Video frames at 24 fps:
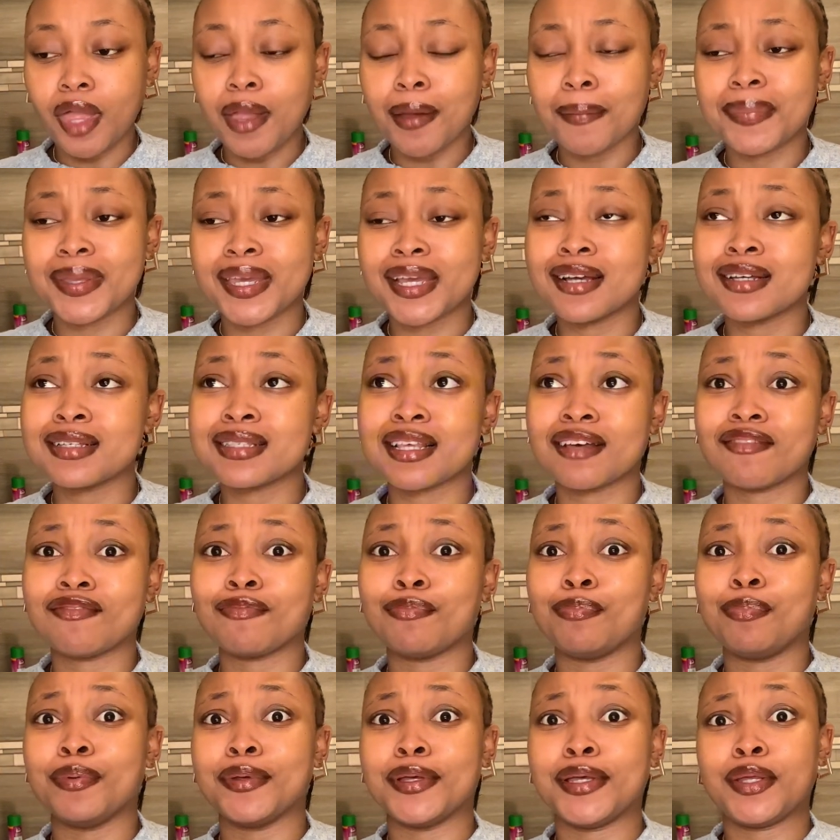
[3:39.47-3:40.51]
because
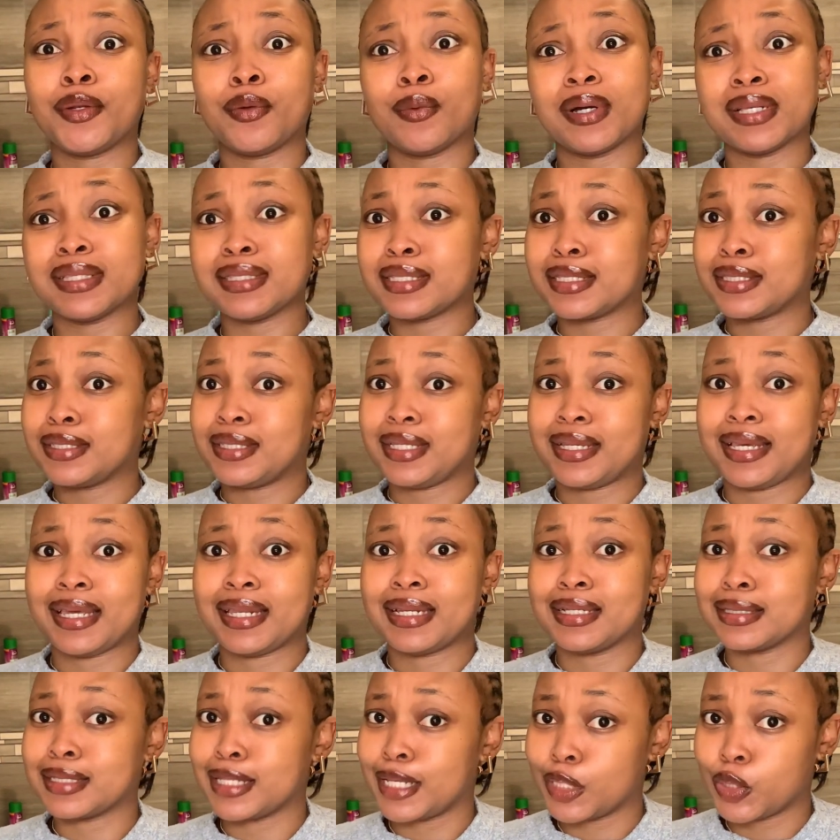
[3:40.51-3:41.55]
I've been wanting to get
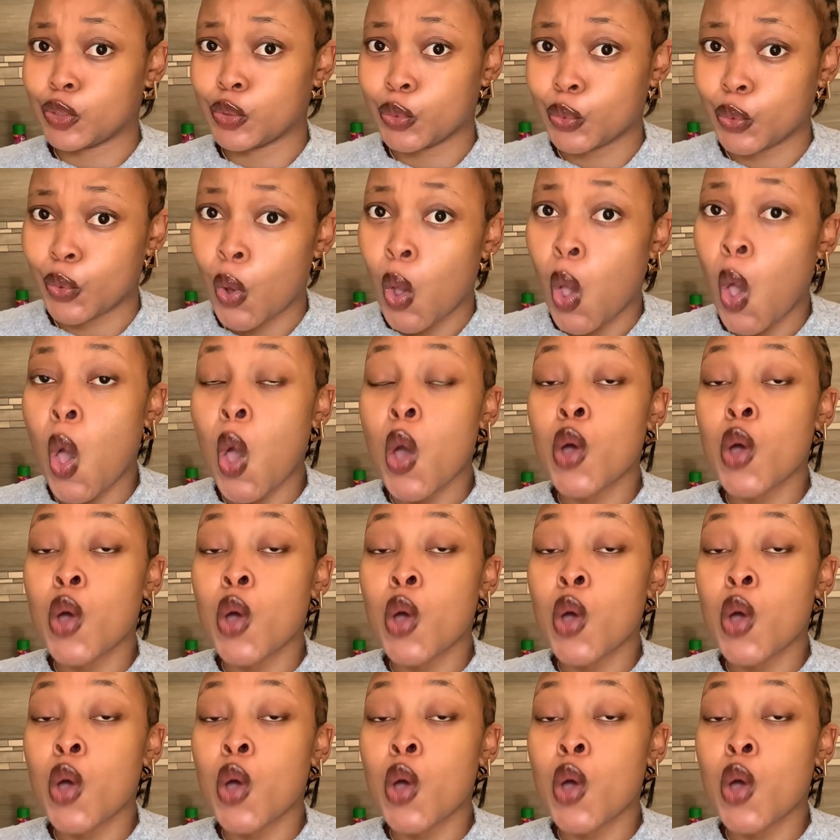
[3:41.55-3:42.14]
a tattoo.